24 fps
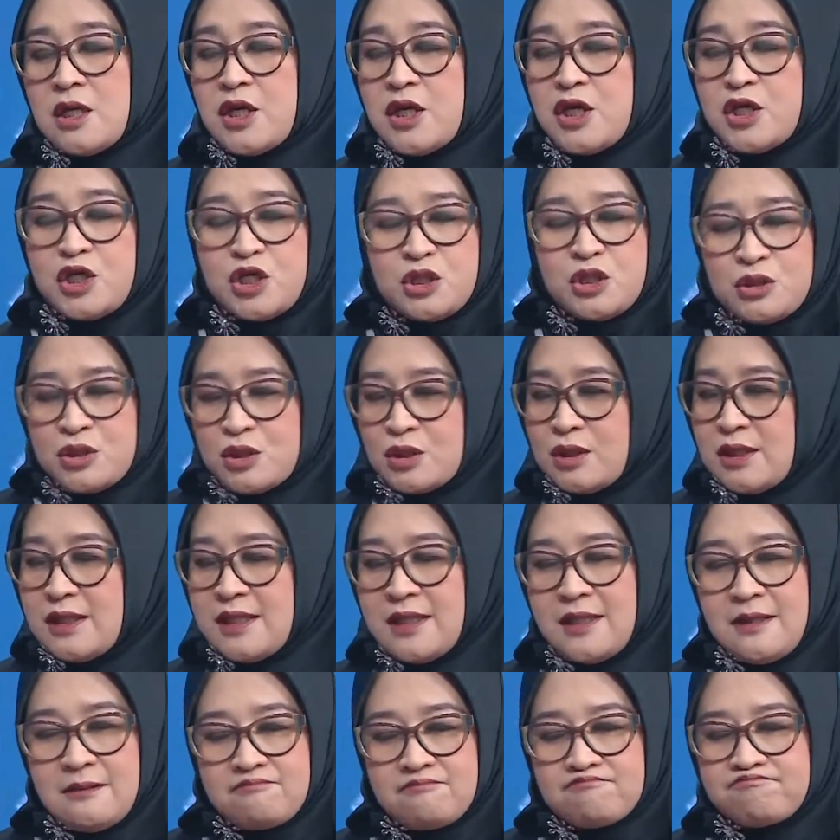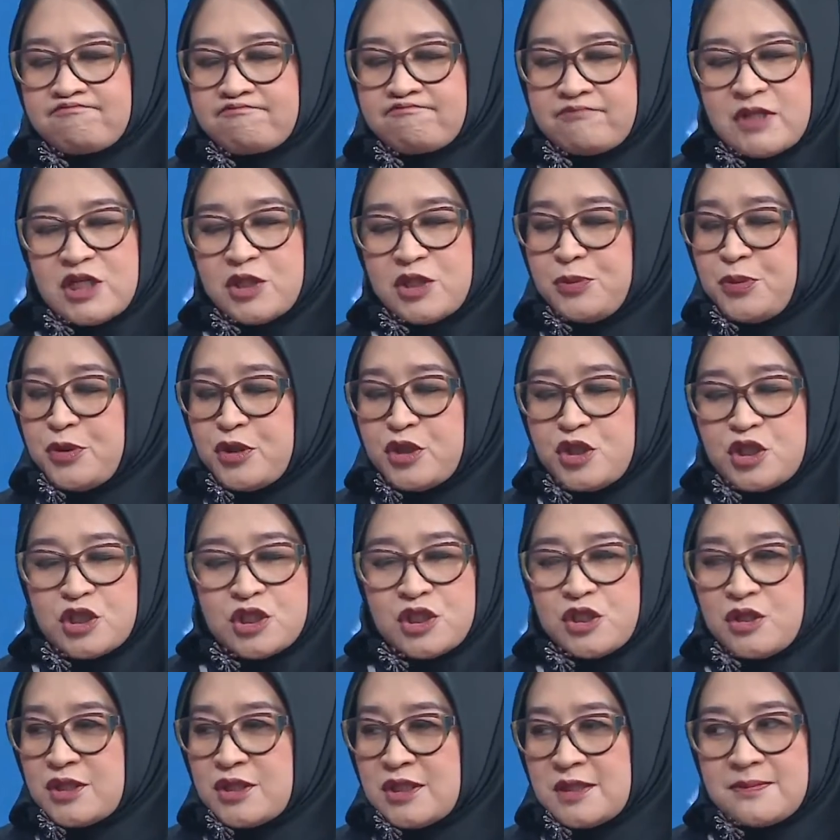Usually, it
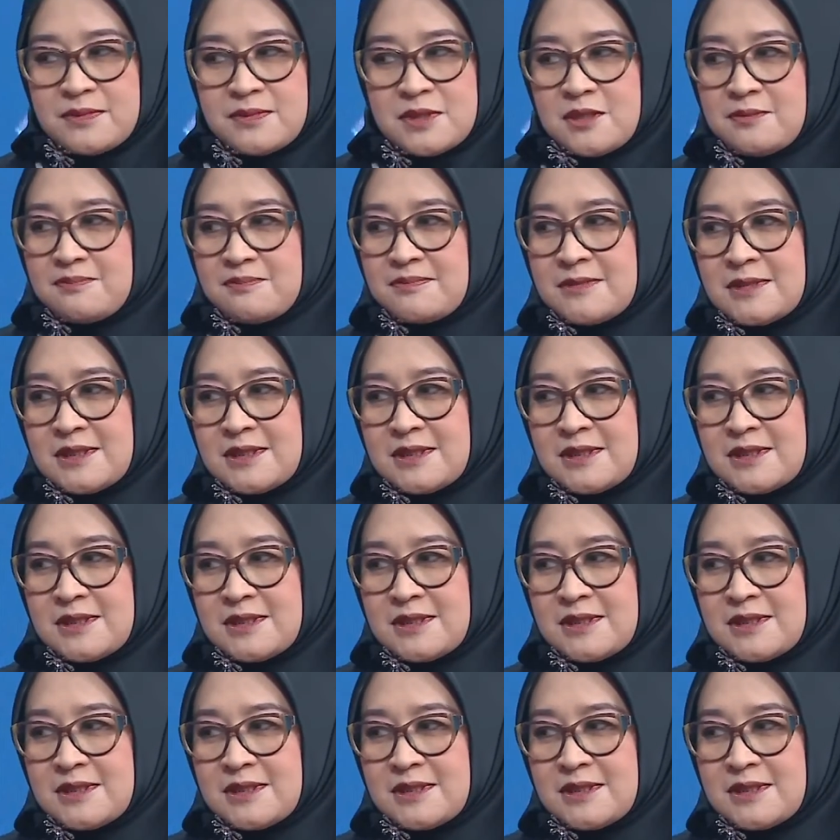produces no symptoms.